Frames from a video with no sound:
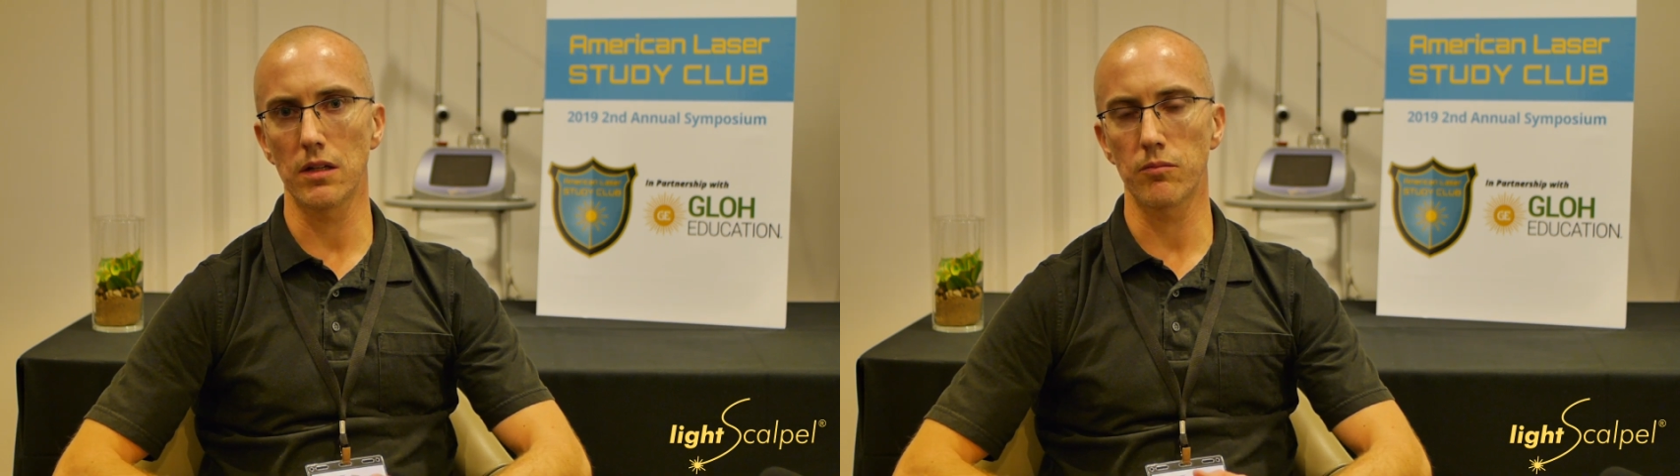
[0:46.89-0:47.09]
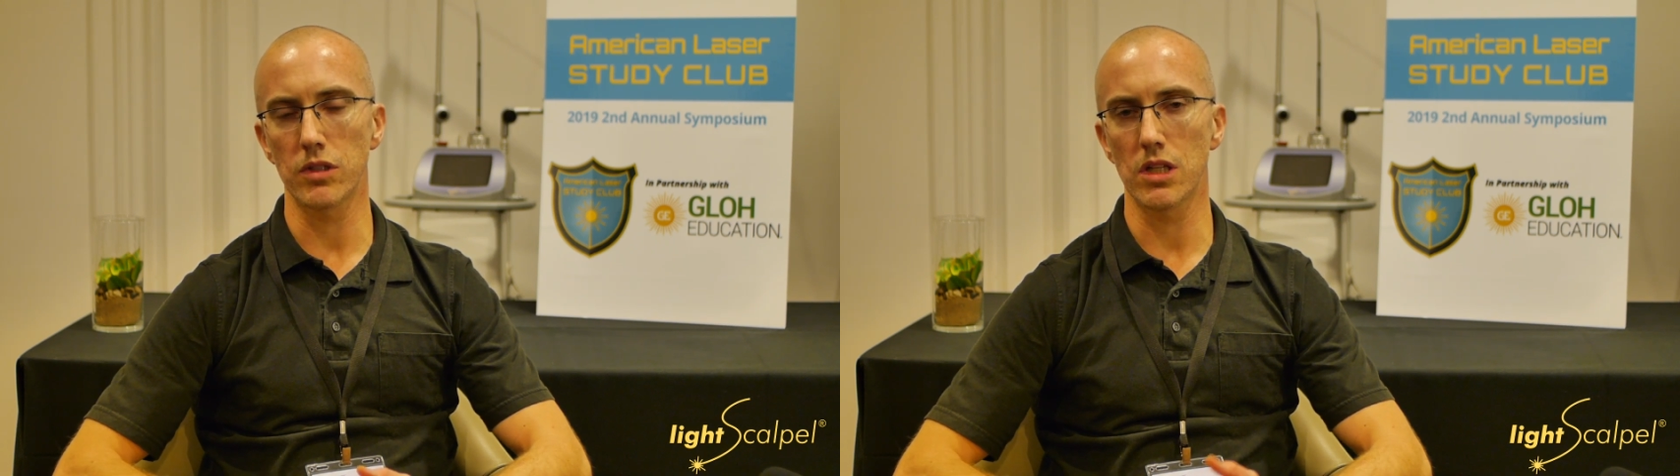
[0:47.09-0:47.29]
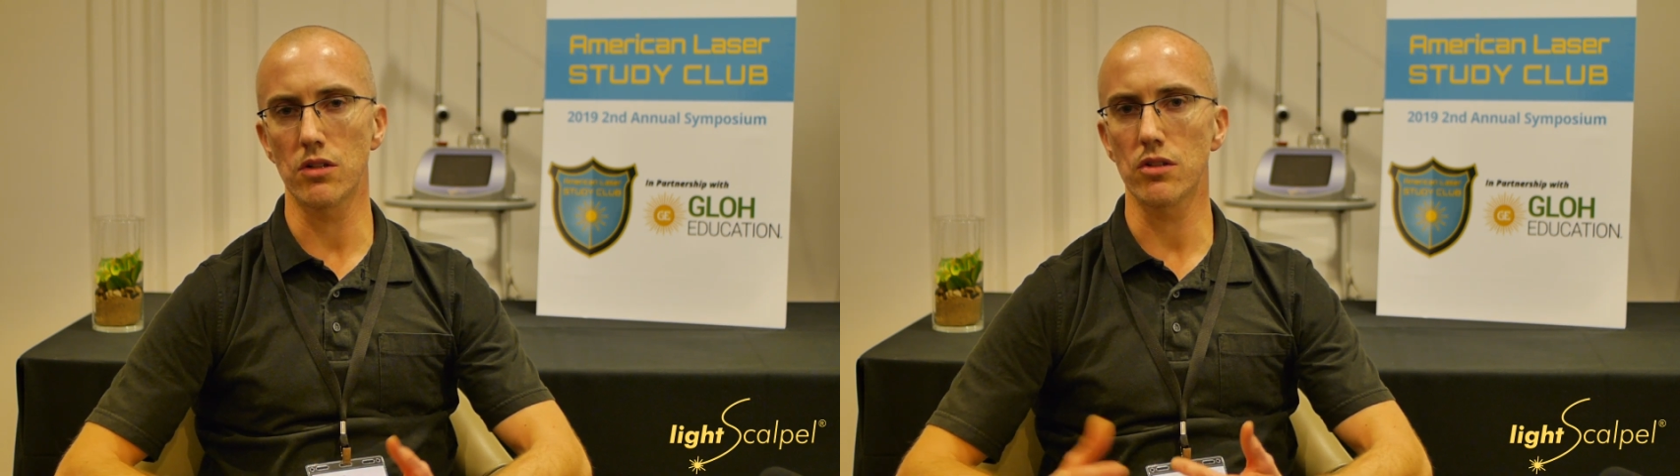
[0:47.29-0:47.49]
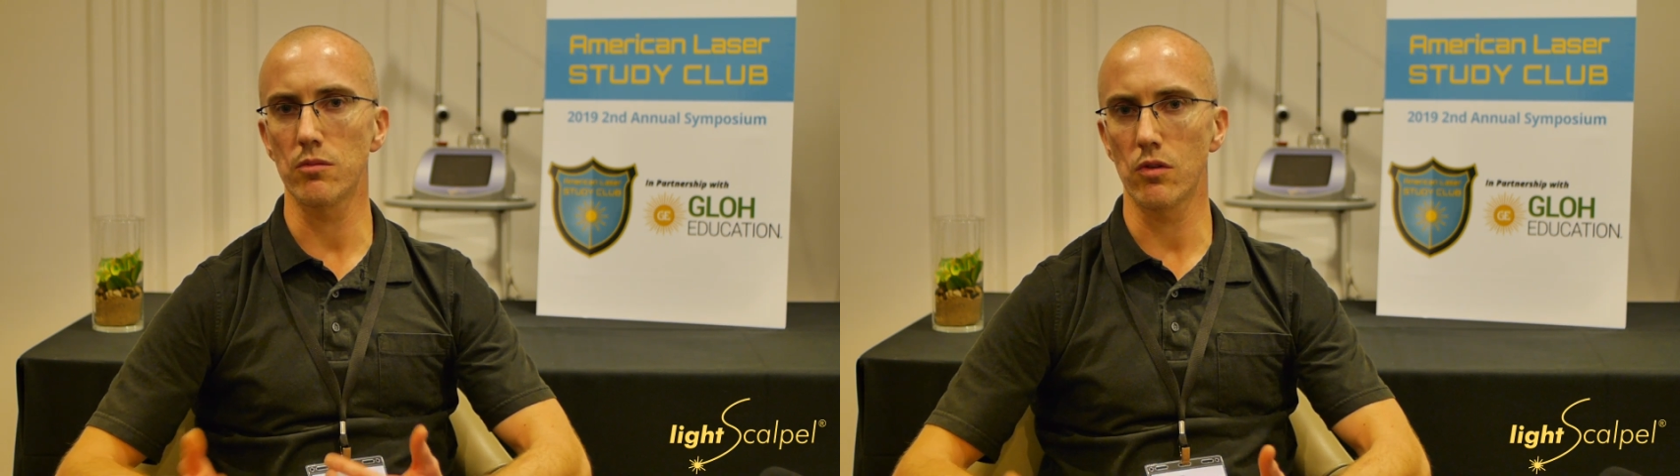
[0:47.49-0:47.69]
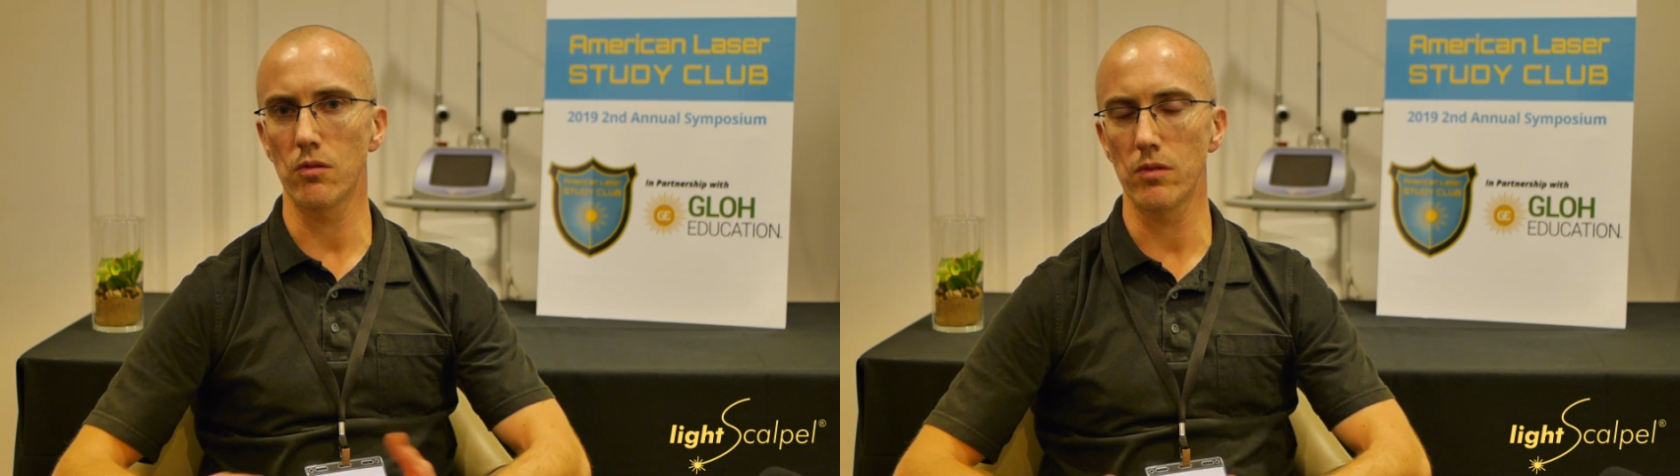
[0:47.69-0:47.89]
potentially
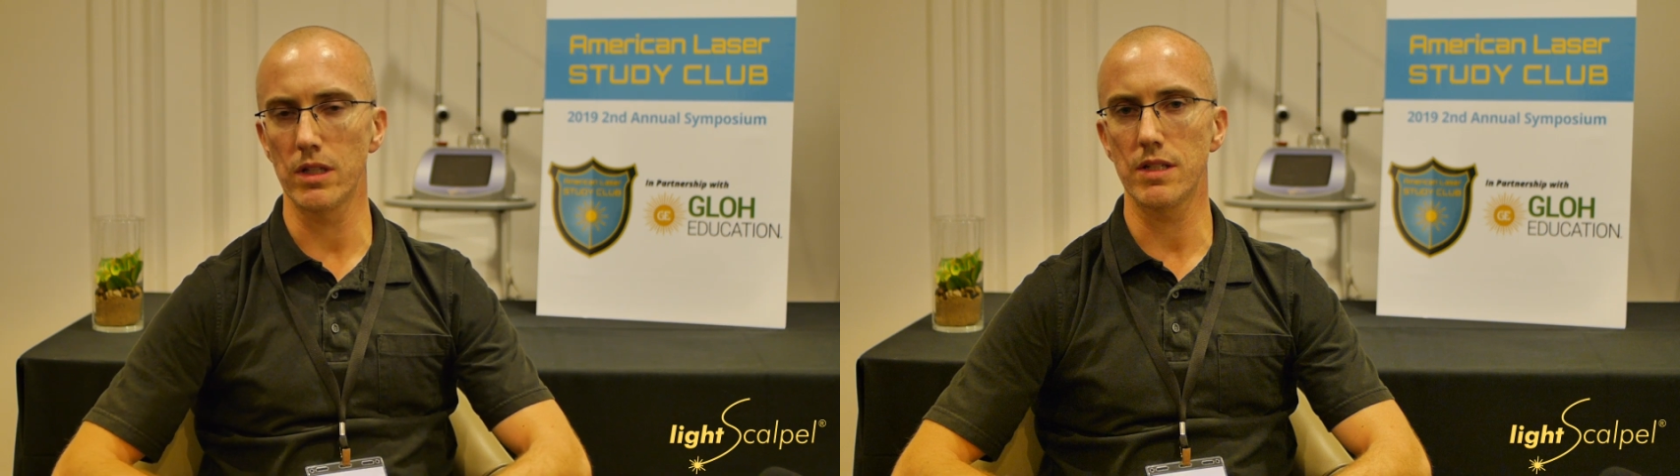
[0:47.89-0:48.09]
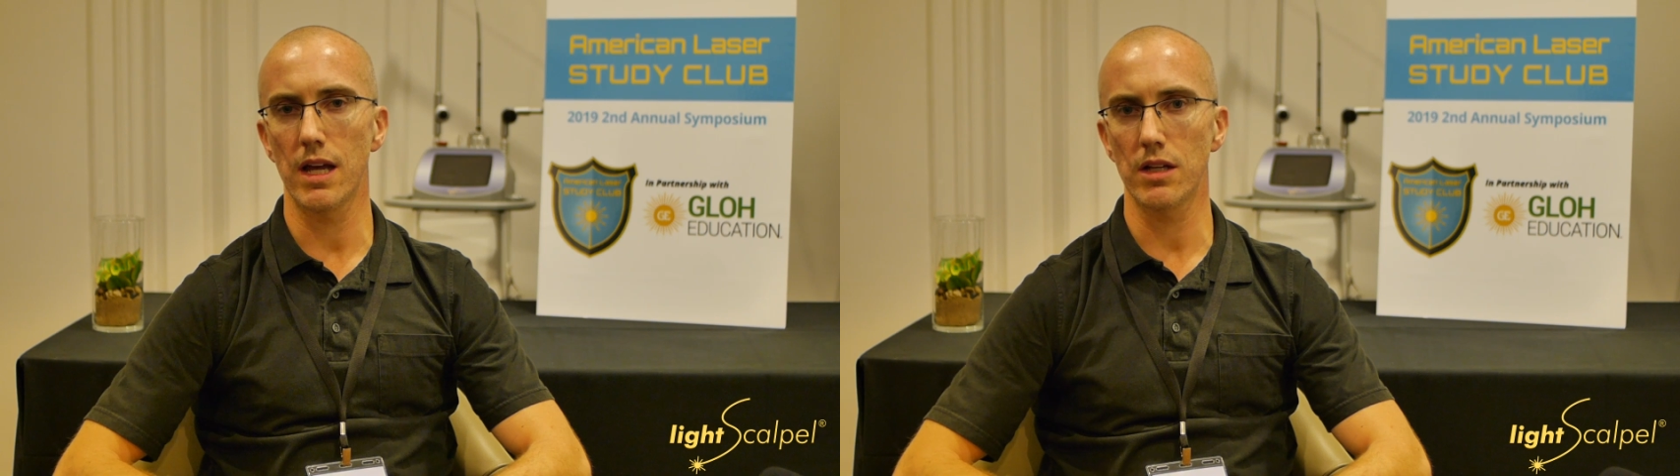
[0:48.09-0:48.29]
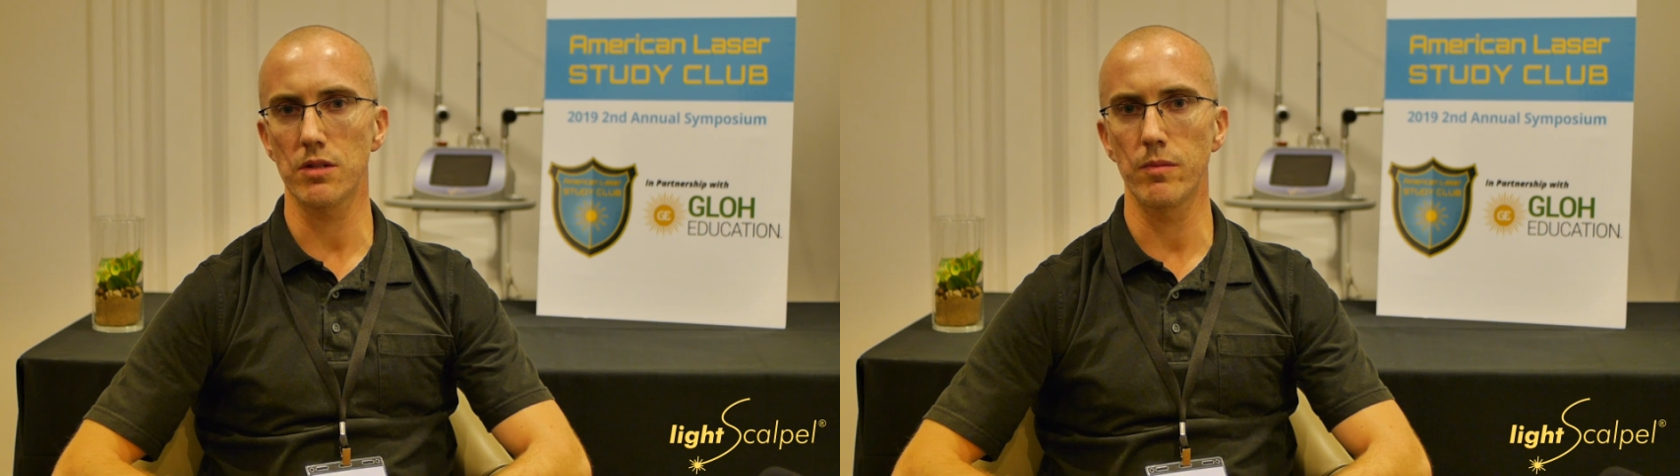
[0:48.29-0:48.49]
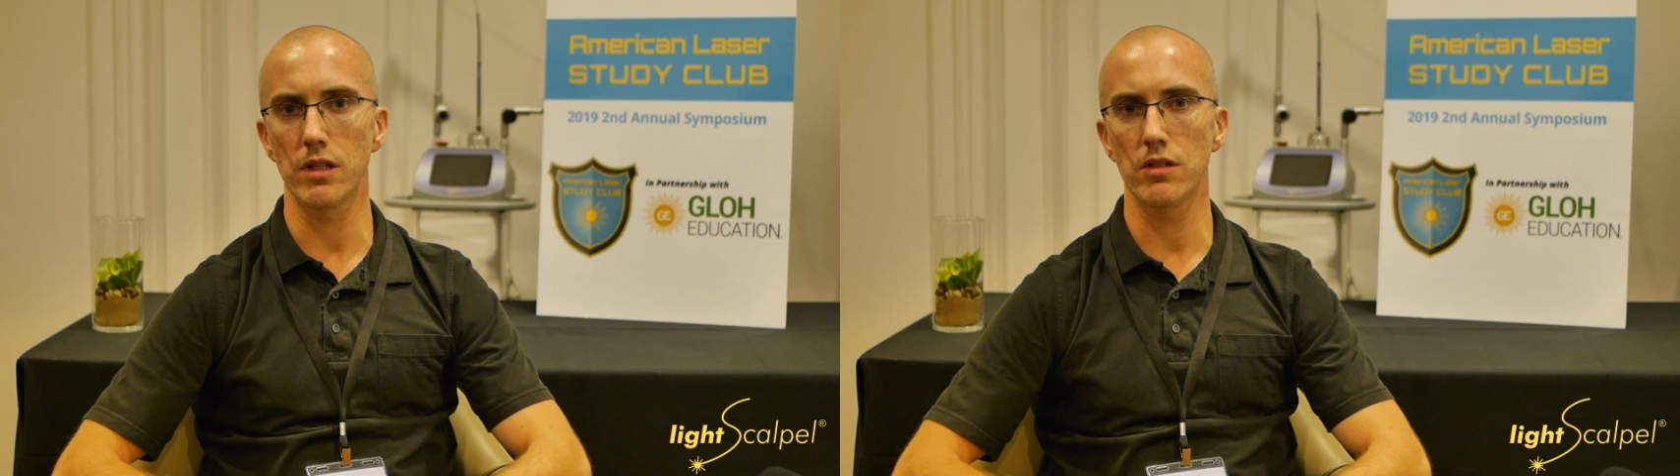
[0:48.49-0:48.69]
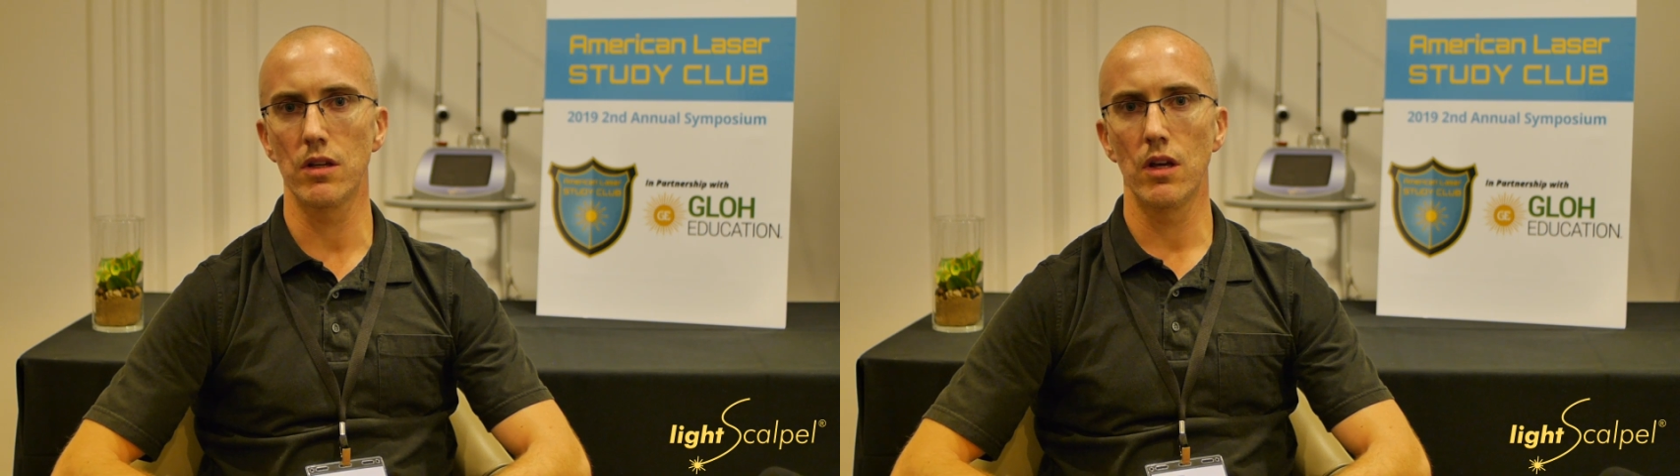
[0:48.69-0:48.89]
more reattachment